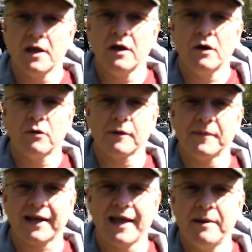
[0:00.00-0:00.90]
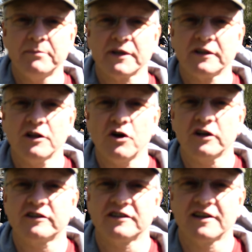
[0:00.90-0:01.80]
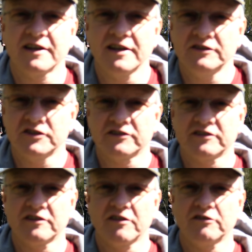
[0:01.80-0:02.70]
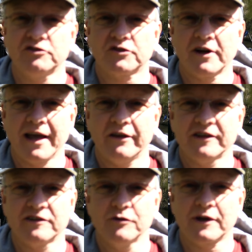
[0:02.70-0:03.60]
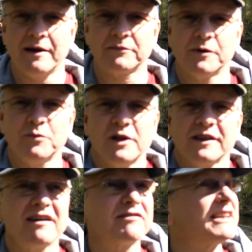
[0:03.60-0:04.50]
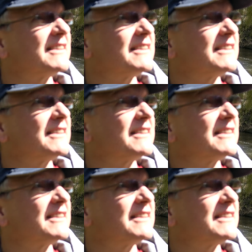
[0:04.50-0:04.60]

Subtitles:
focusing on the background rather than the subject, making the shots unusable.